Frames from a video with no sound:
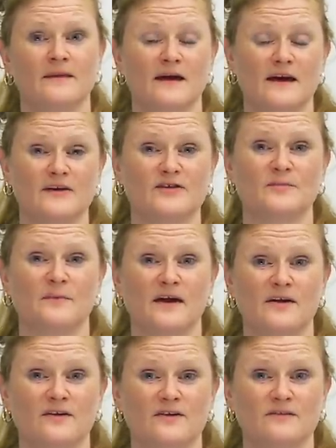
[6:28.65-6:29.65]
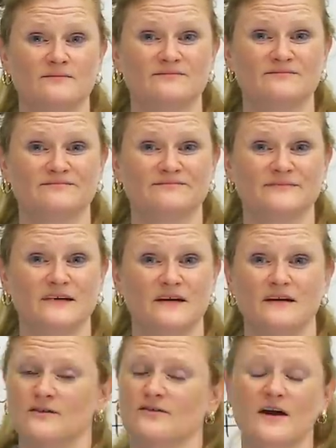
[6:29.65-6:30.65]
had expired
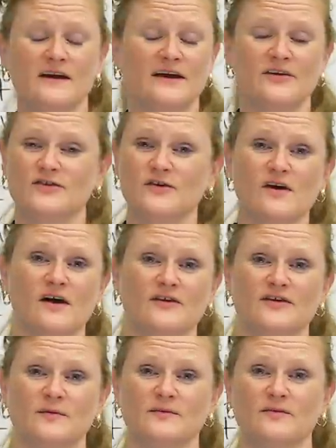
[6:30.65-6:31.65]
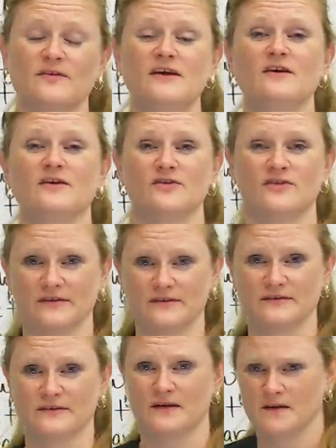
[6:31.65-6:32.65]
Ronnie has no concept of years,
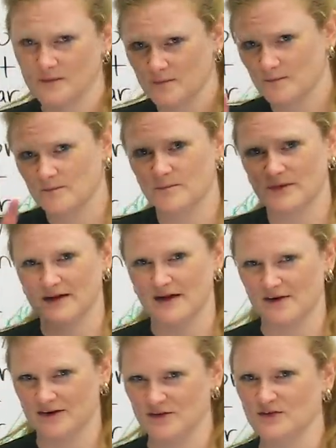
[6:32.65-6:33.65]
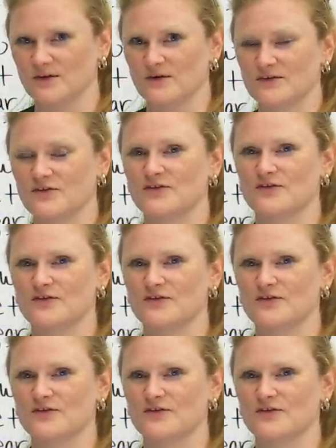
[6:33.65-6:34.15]
but now I do know it's